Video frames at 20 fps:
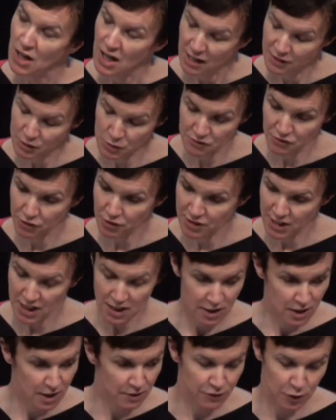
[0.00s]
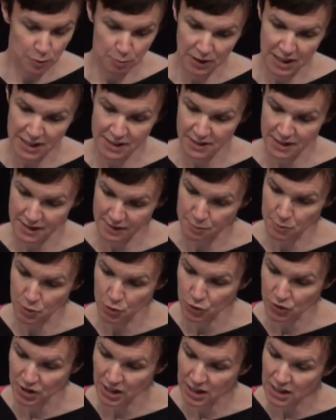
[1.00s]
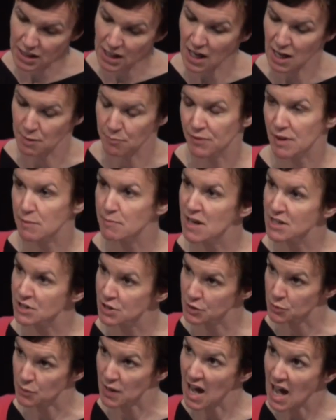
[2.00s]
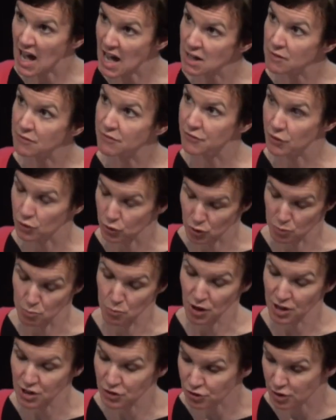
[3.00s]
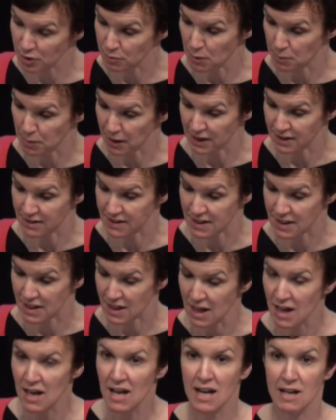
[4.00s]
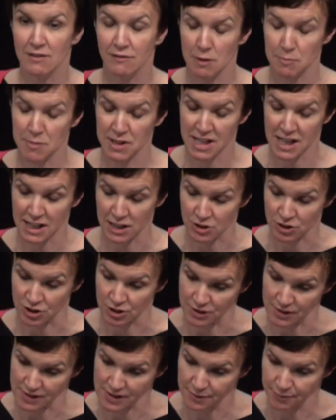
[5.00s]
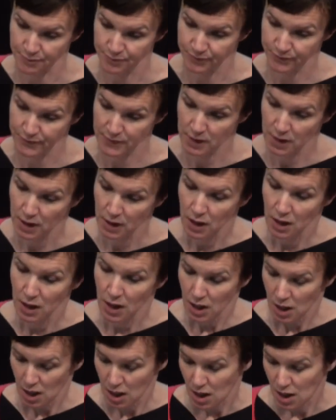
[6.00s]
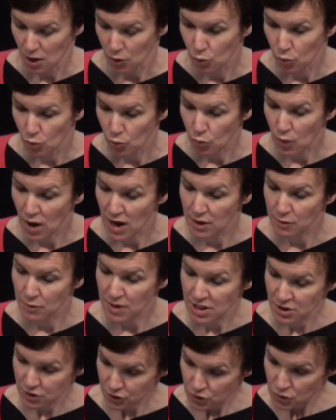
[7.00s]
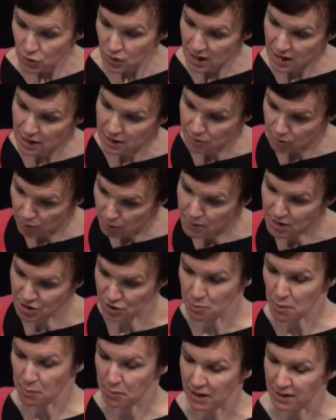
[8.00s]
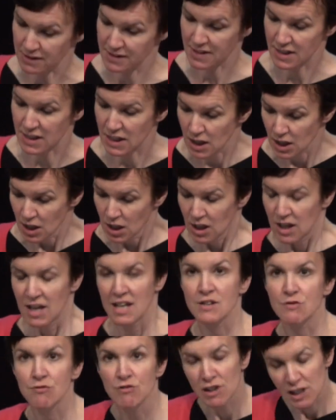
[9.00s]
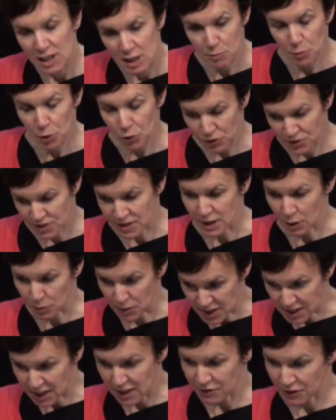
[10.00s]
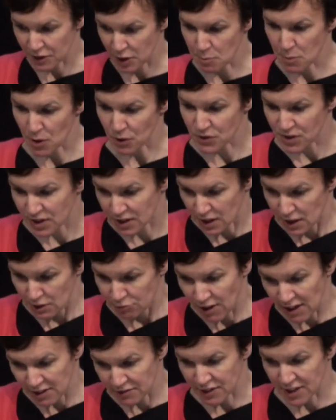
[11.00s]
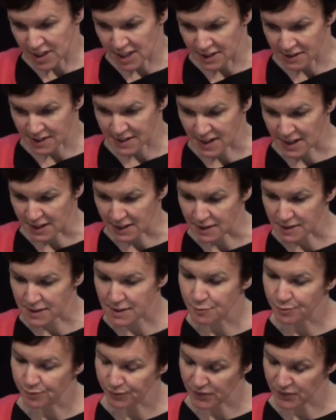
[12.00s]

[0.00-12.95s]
As we've already heard from Lynn this morning, the measures we have for monitoring mobility have limitations. Where we do measure mobility, it's really important that we deliver the most relevant insights.